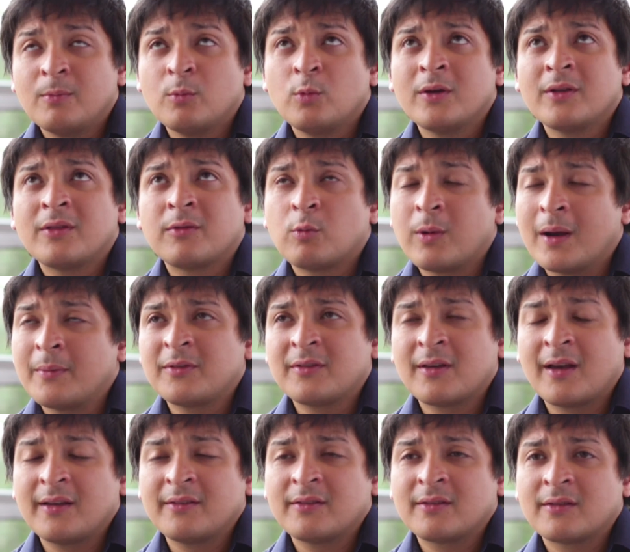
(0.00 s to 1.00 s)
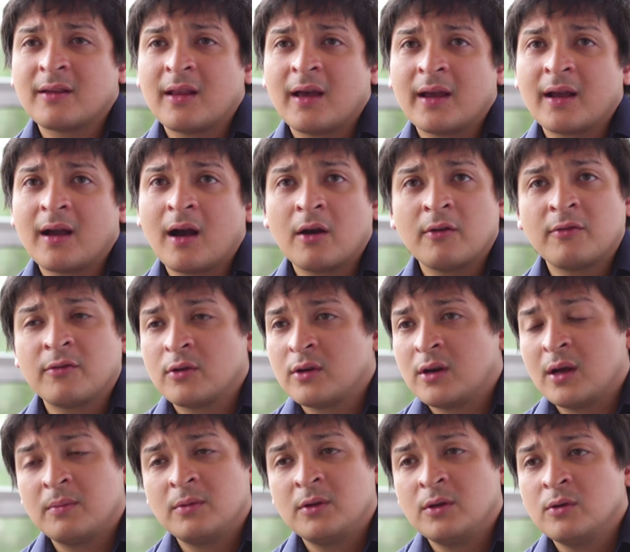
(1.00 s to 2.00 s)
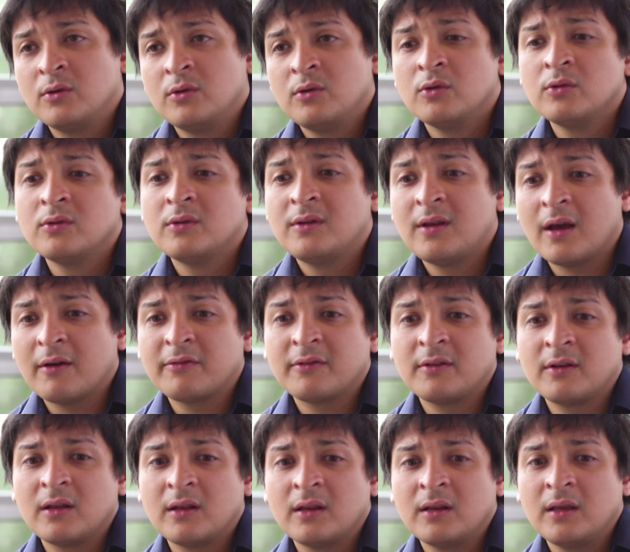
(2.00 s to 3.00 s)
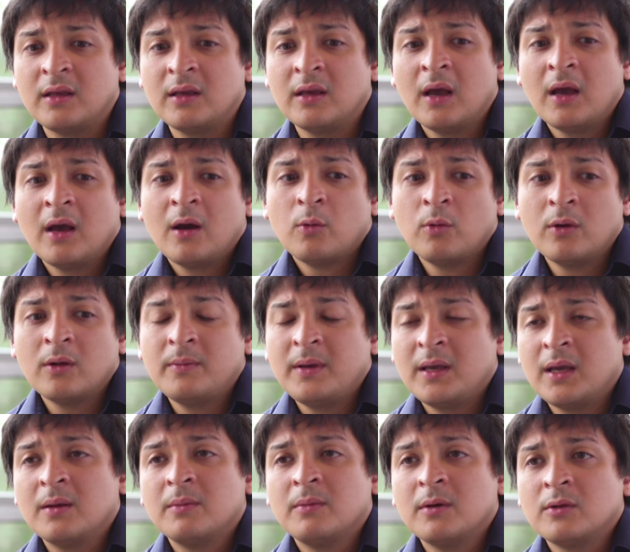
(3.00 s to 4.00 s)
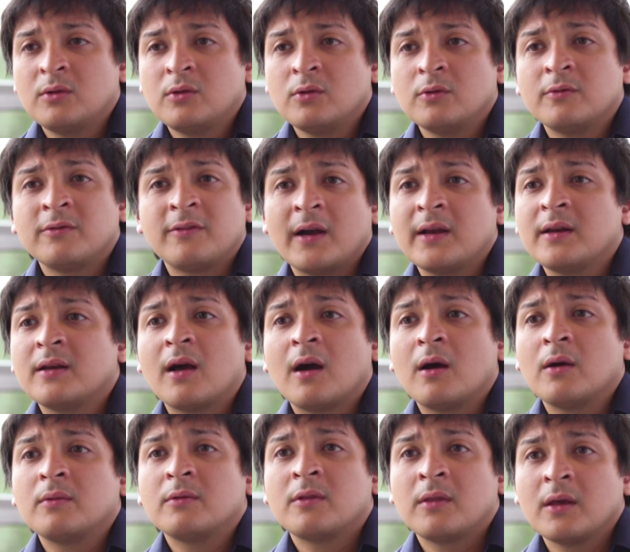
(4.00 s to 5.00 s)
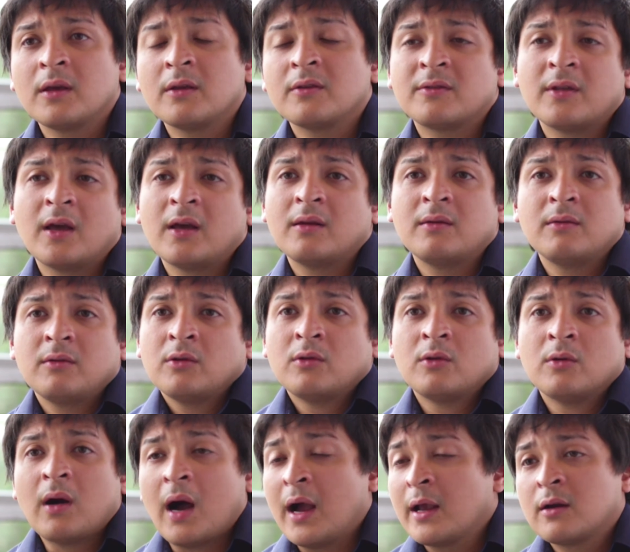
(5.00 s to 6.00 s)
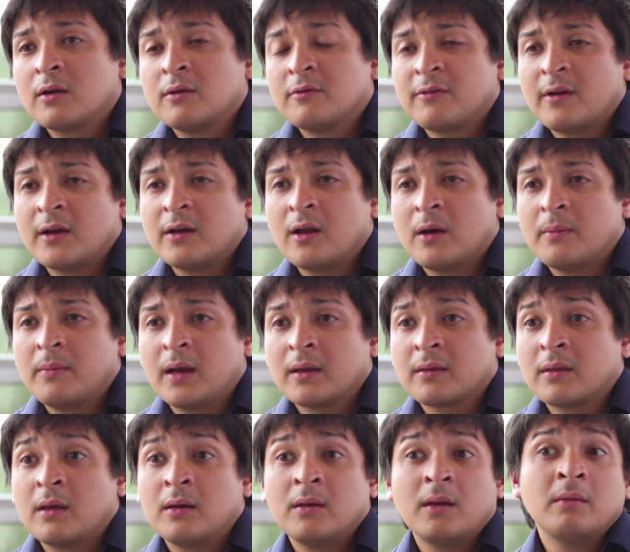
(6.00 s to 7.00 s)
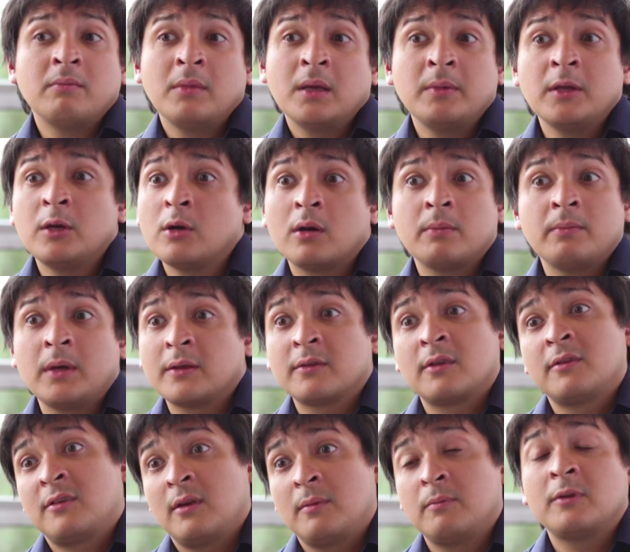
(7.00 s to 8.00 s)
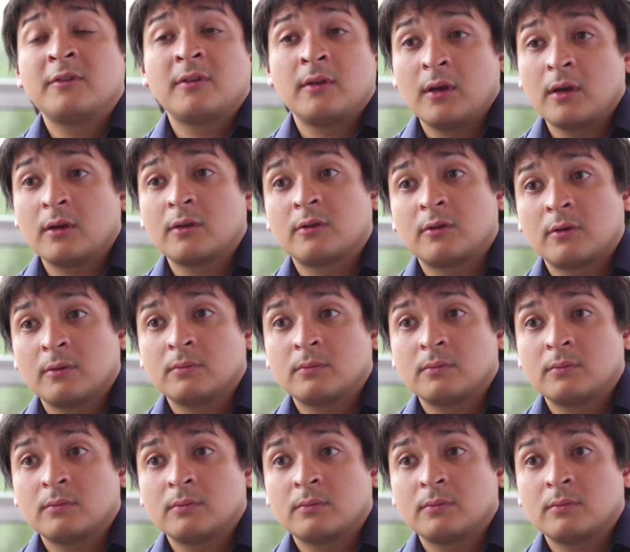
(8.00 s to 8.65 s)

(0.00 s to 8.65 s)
With websites like R4W, you definitely will be able to find out things that, you know, I couldn't find out back then and maybe not make the same mistakes.